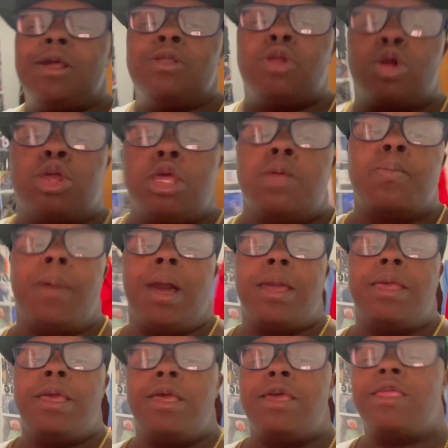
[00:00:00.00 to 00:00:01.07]
Lucas
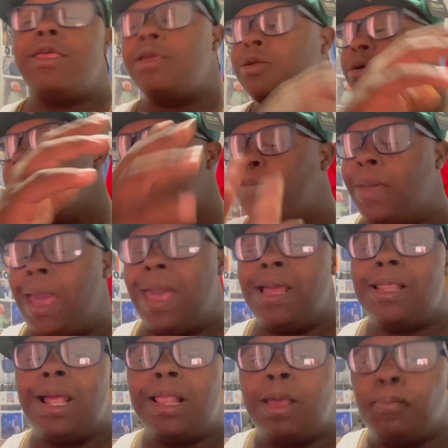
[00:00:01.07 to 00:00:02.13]
Marcus, and
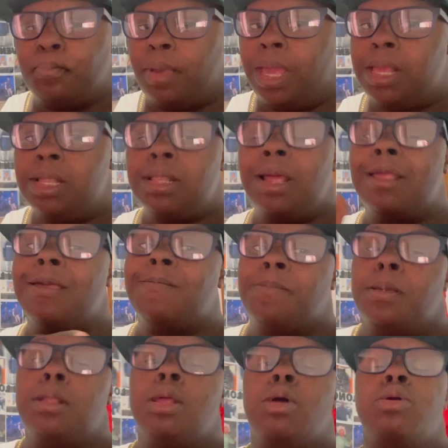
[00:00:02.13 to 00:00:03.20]
back like a band letters
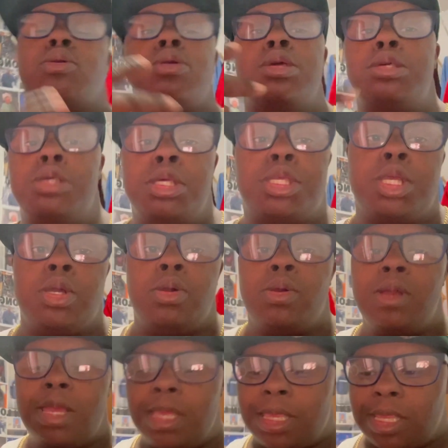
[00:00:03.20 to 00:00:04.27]
below to
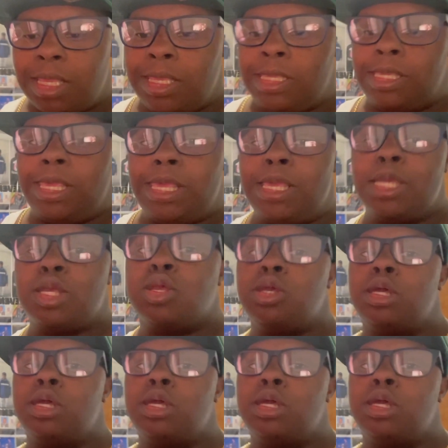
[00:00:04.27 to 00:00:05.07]
YouTube and years,